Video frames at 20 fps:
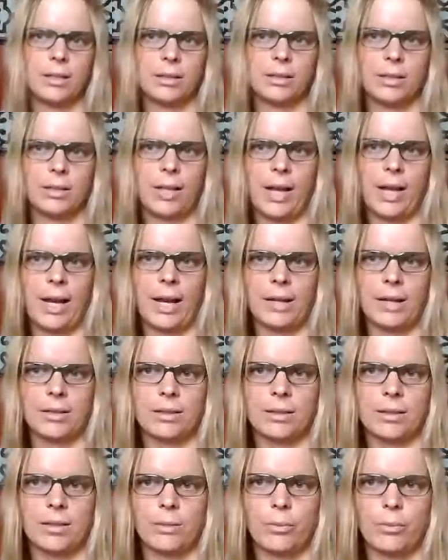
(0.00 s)
to
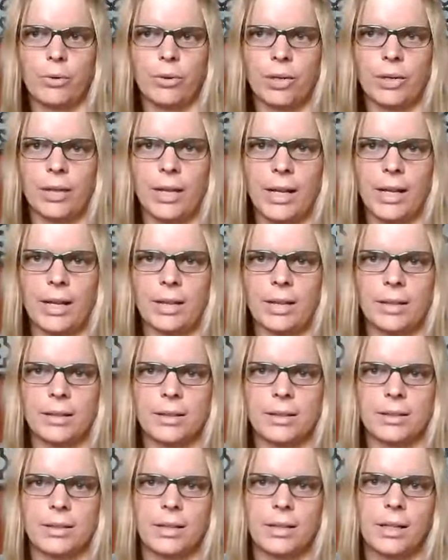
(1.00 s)
axe the broken
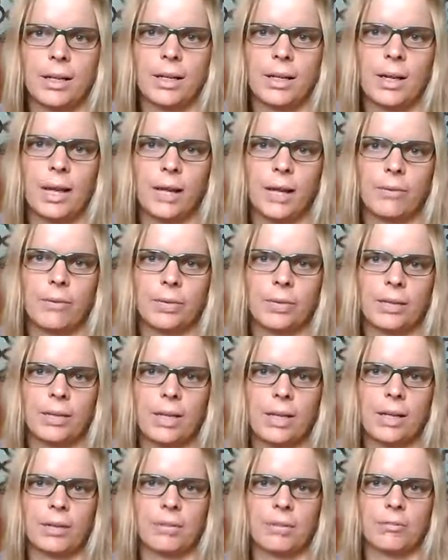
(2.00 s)
ends and
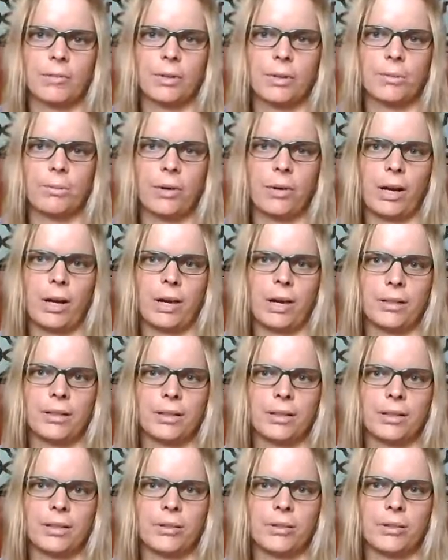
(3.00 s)
recite with pride
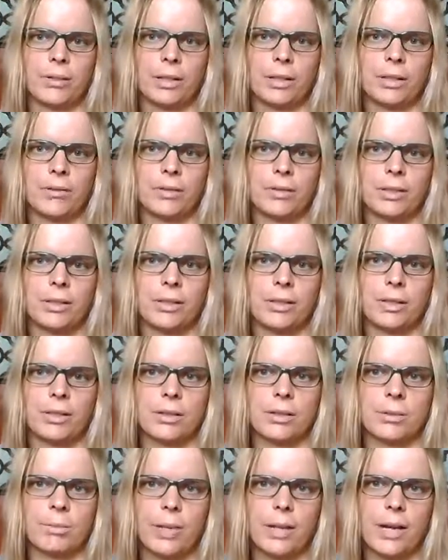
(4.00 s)
the story of his
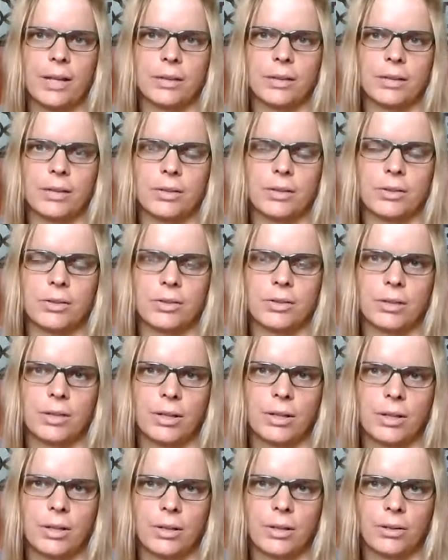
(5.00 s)
son's passage
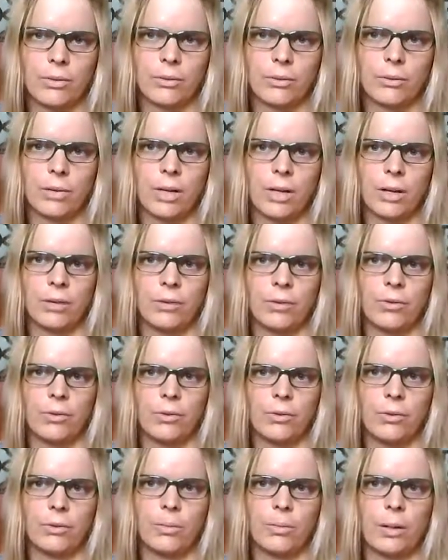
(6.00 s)
through kung
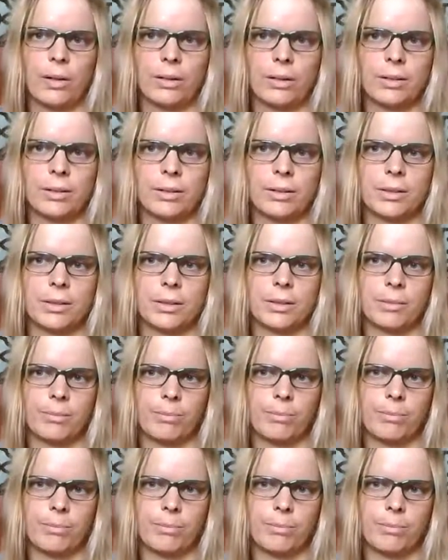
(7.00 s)
fu belts.